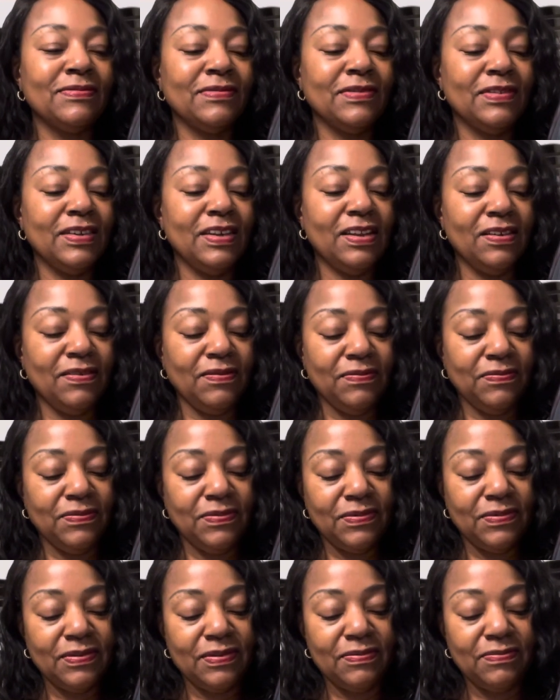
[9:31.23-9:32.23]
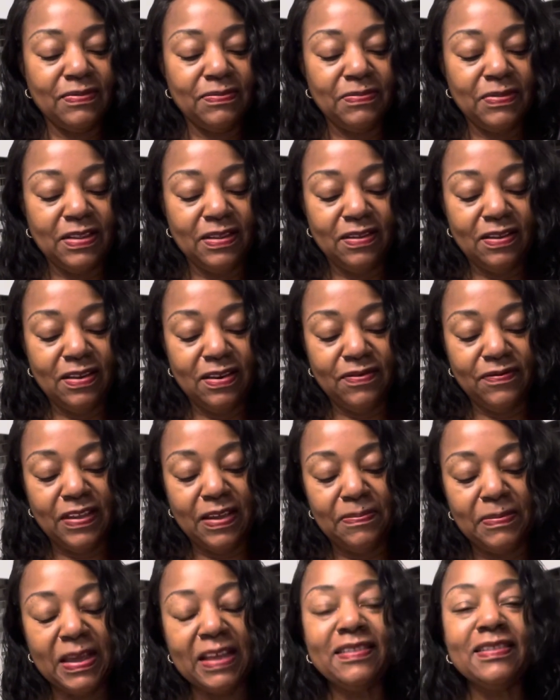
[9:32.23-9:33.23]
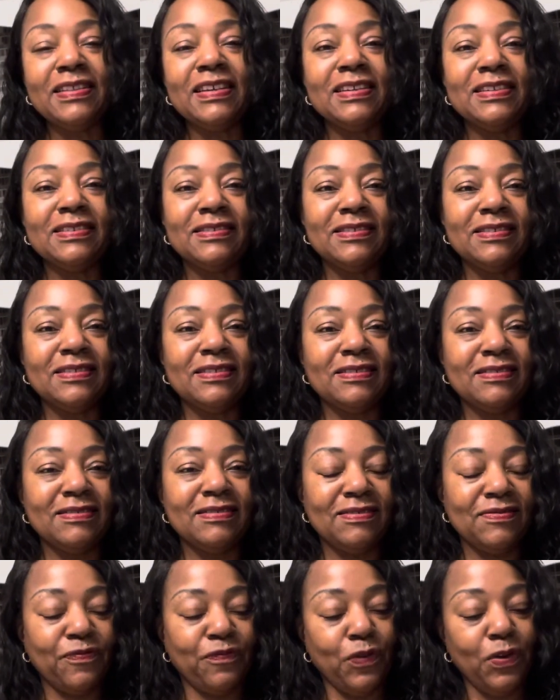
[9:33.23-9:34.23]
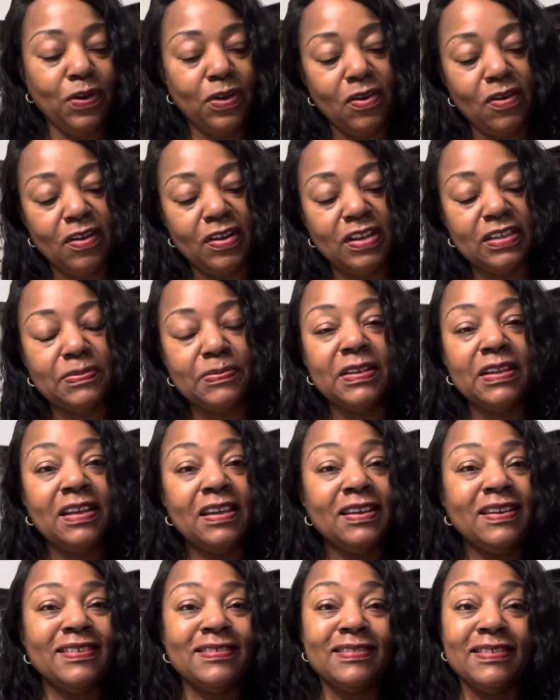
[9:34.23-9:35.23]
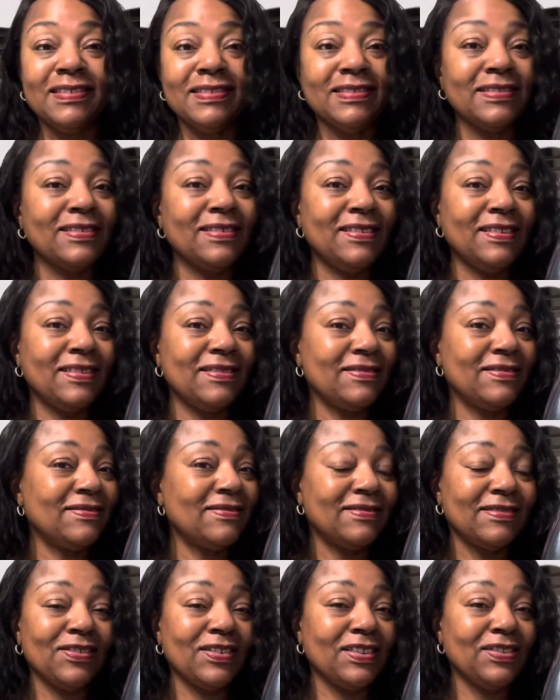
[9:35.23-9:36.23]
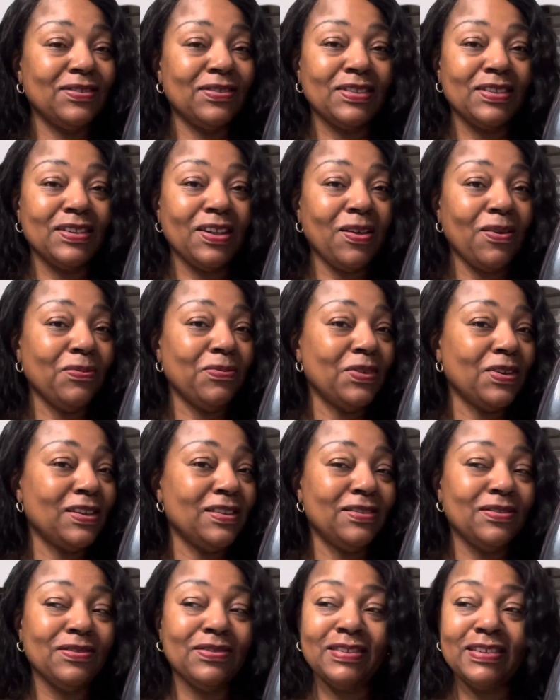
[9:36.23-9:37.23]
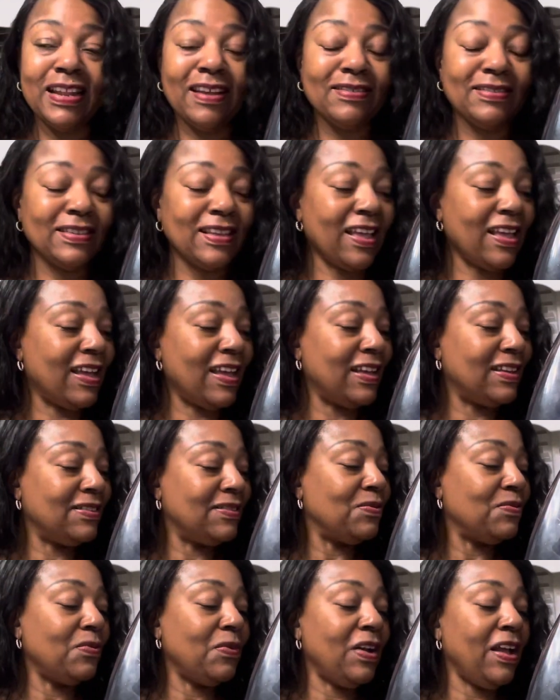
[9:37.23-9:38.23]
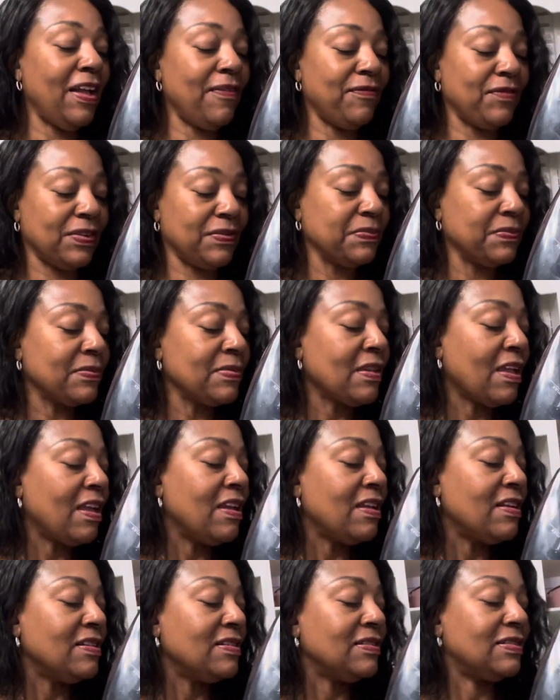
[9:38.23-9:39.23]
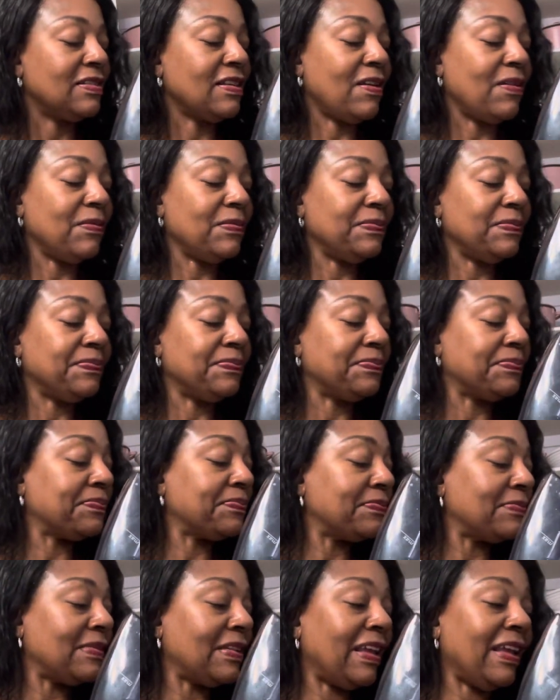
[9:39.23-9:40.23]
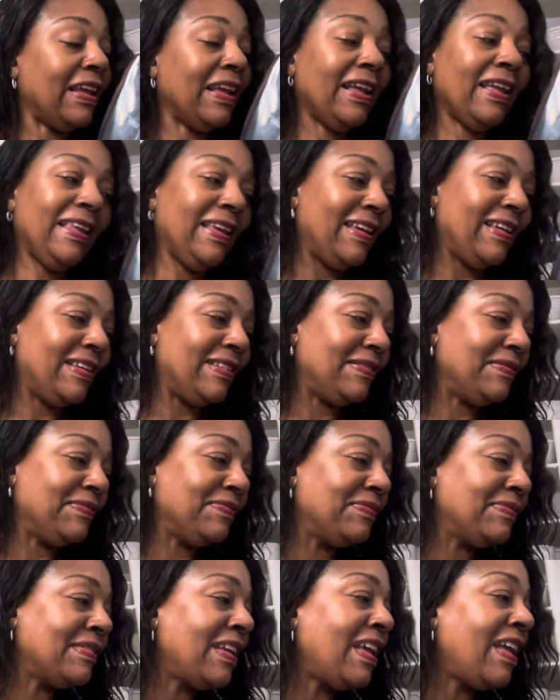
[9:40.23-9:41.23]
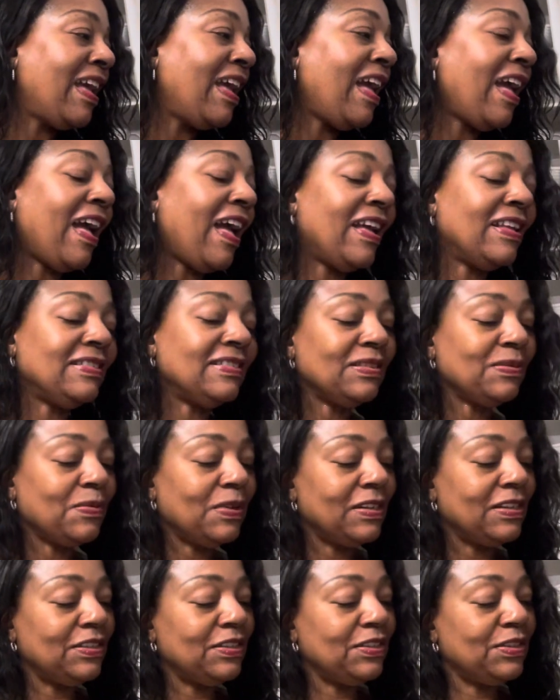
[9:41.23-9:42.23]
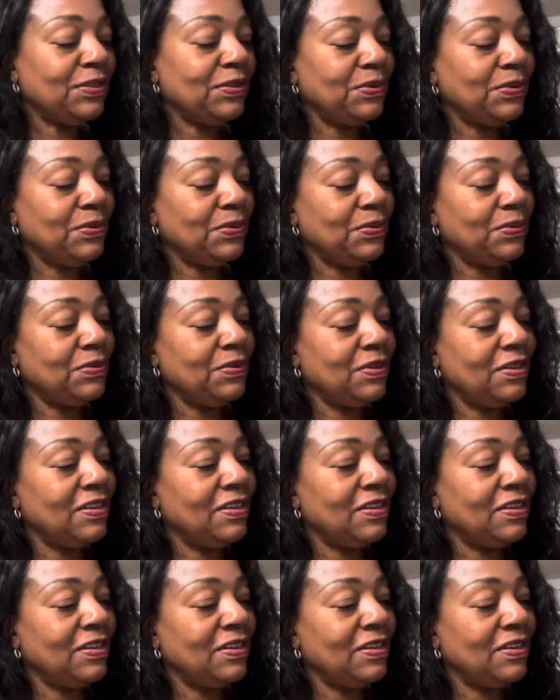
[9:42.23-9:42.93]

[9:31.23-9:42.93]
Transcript: they make these for cars, but this is good. You can use it home, you can use it outside, wherever. So, anywho, I just wanted to